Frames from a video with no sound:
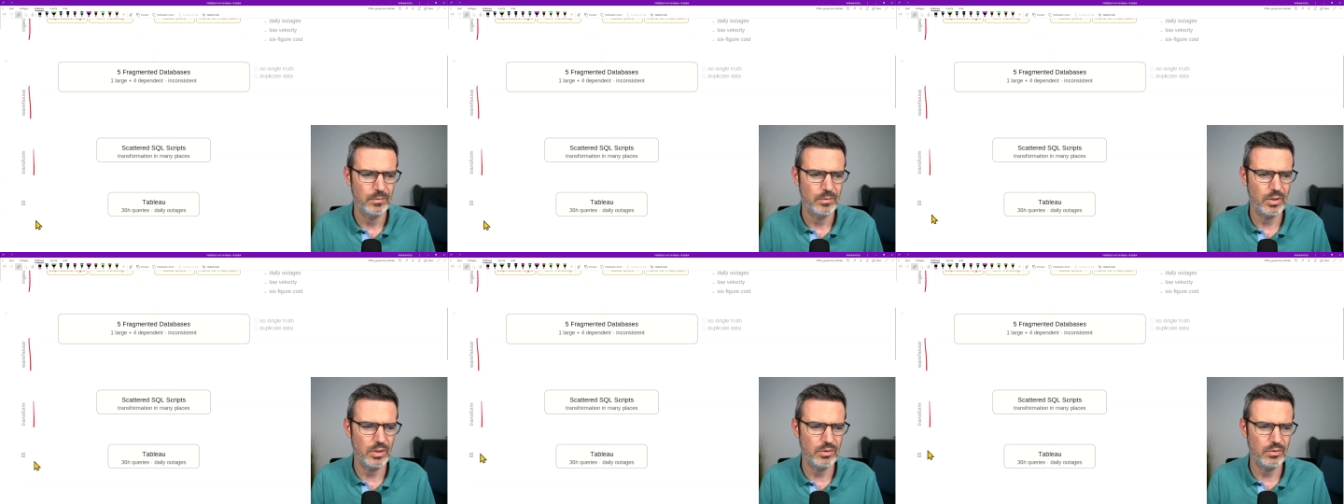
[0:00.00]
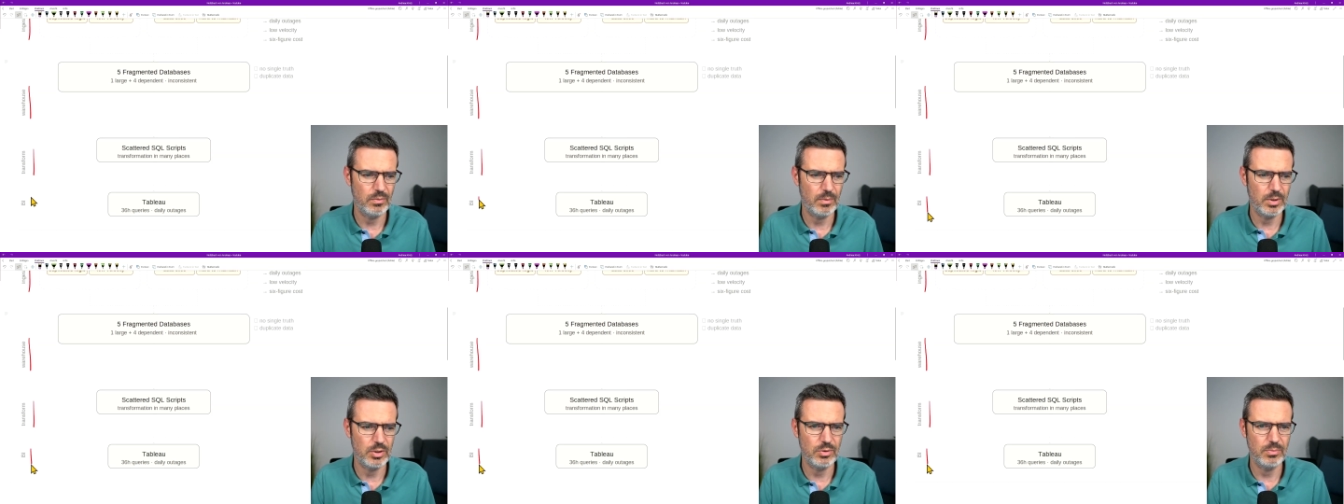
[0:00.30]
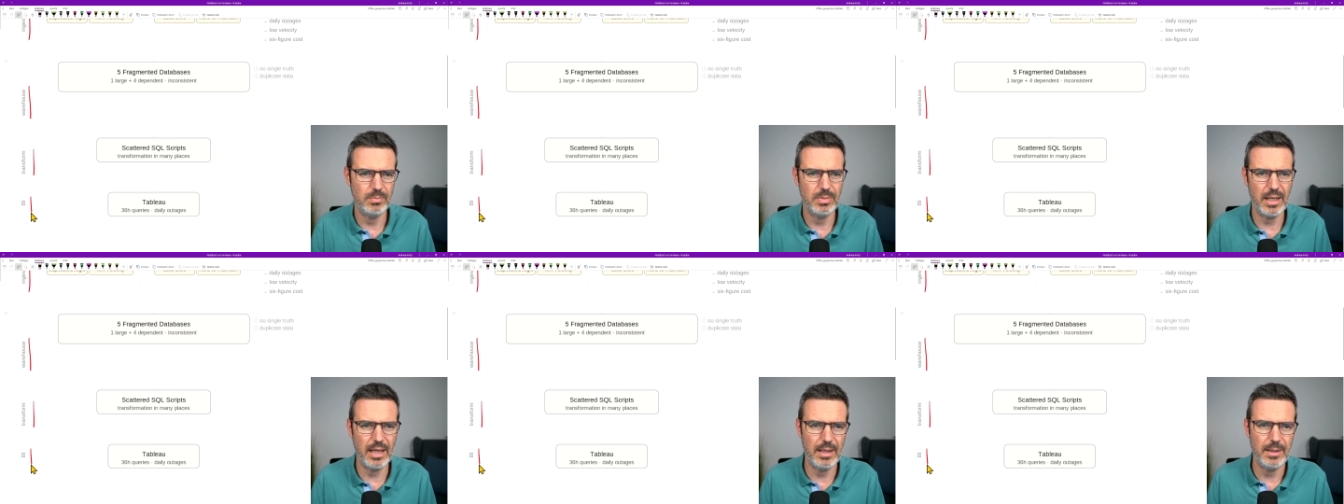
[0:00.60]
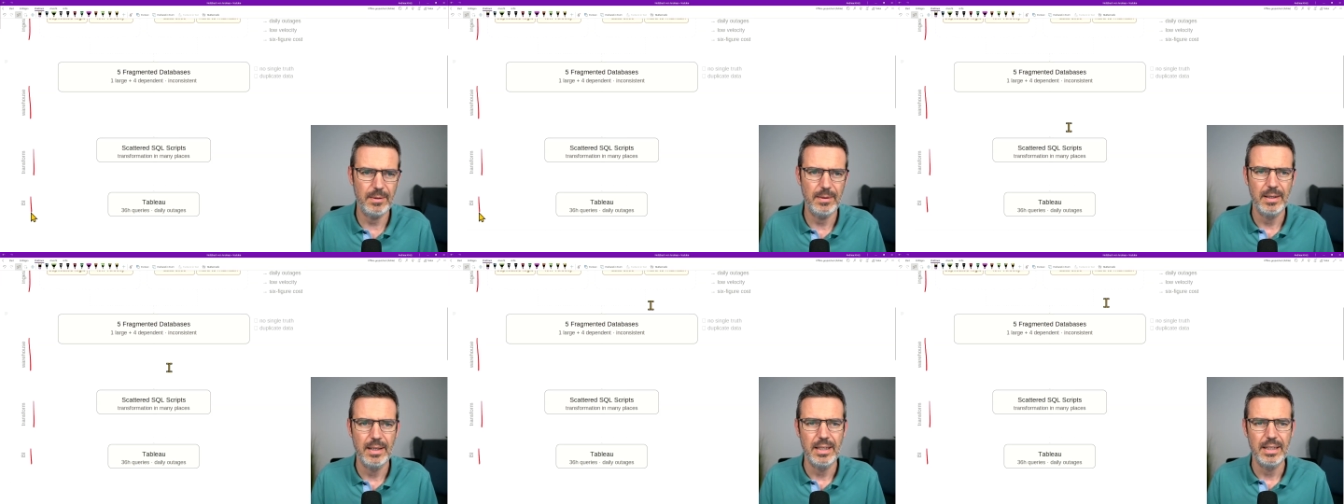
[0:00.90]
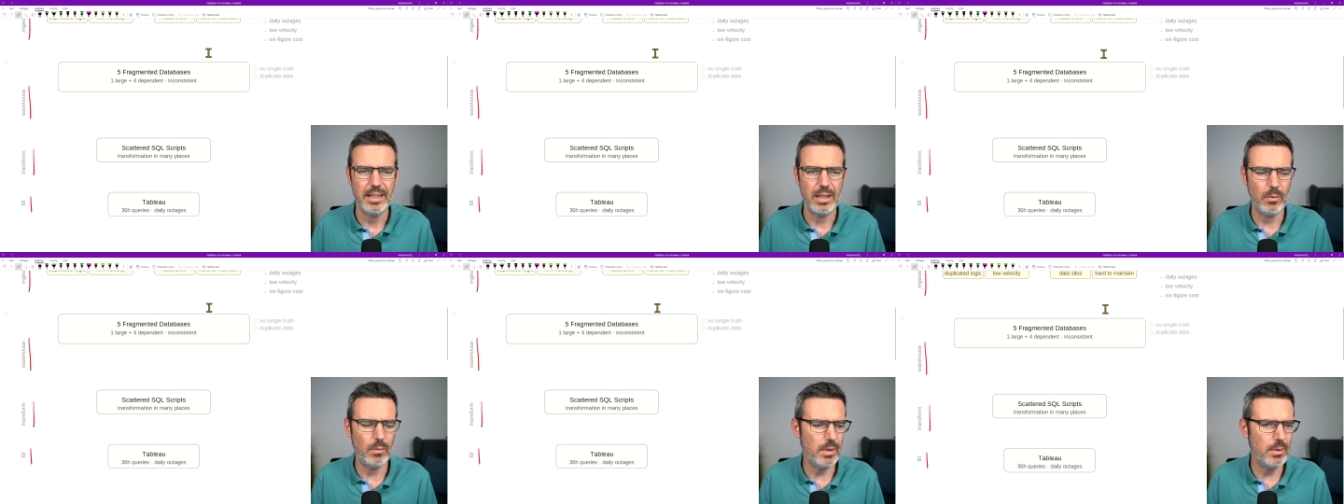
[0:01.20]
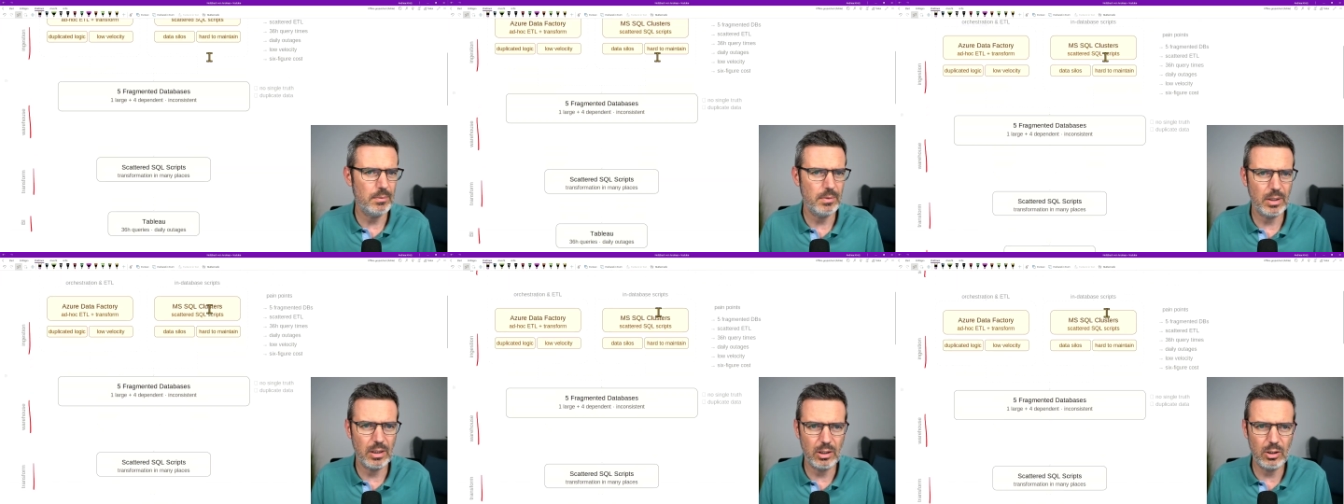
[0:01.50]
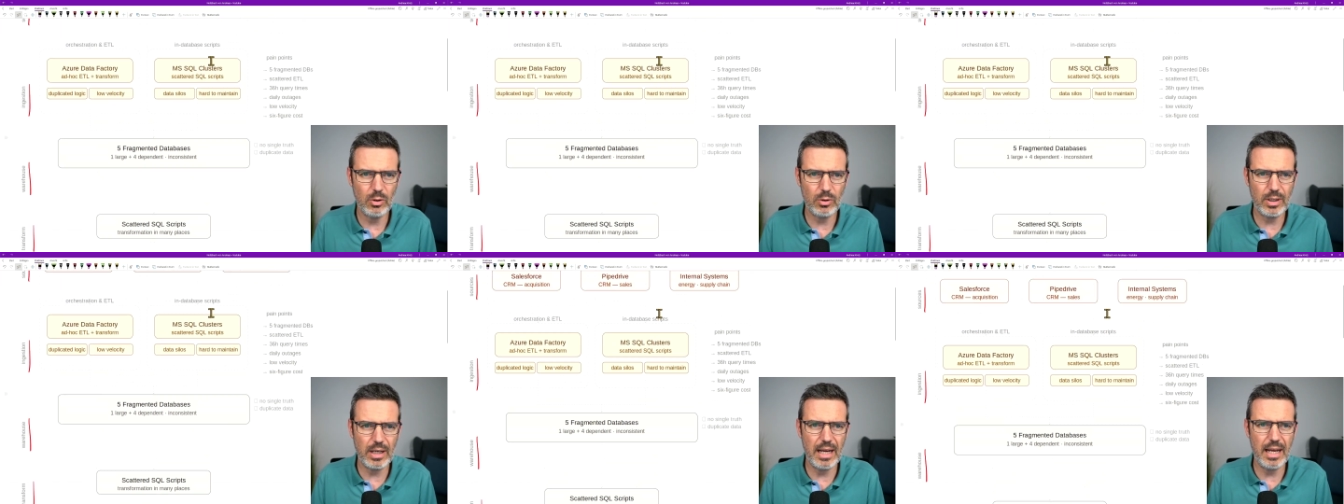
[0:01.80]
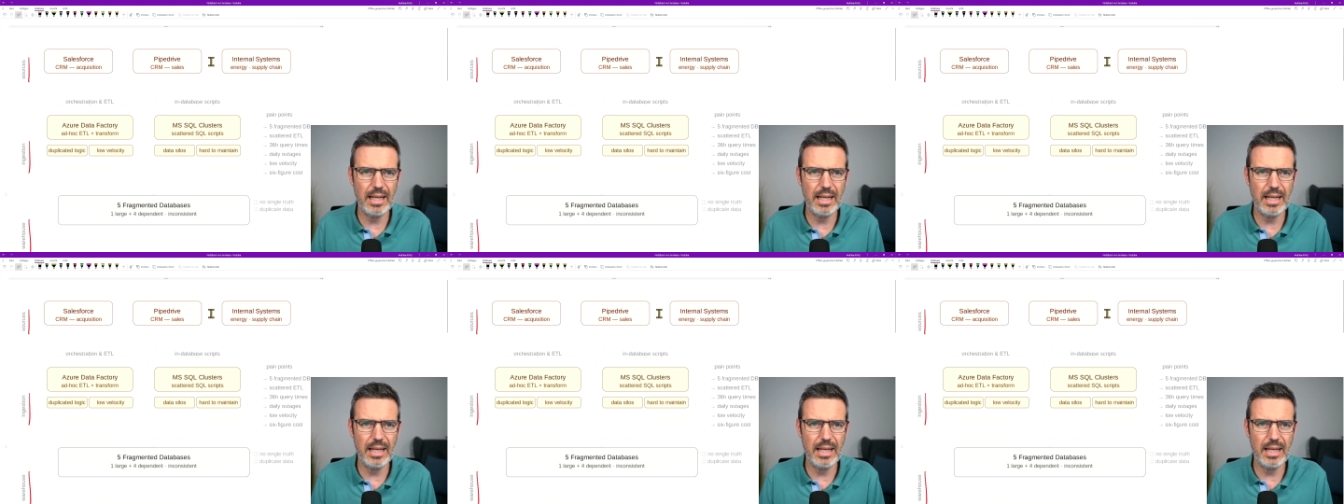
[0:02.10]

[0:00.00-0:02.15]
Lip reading: Transformation BI. Now, when we look